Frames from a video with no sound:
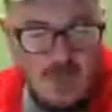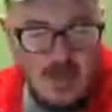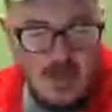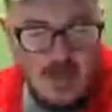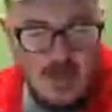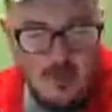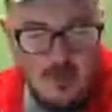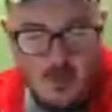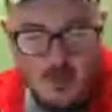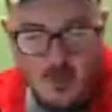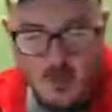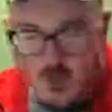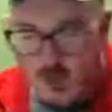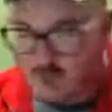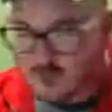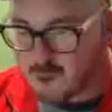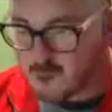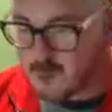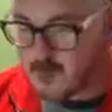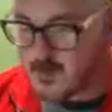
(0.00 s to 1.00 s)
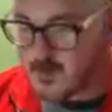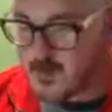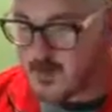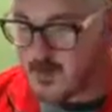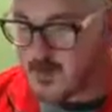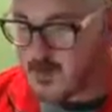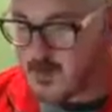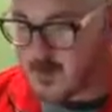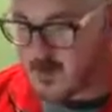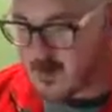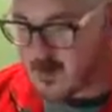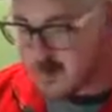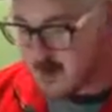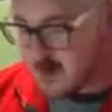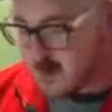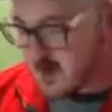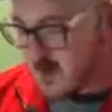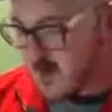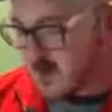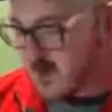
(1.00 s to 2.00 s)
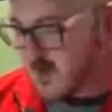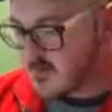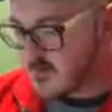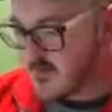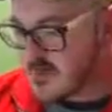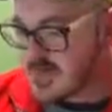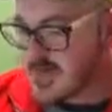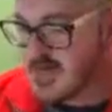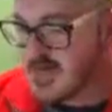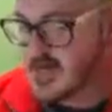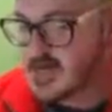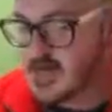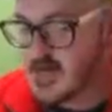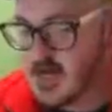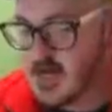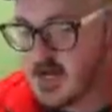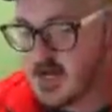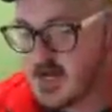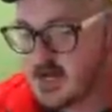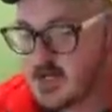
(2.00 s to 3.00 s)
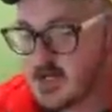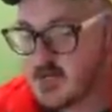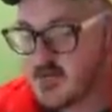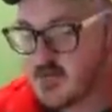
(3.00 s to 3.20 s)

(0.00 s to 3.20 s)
and more. Alright. To teach knots,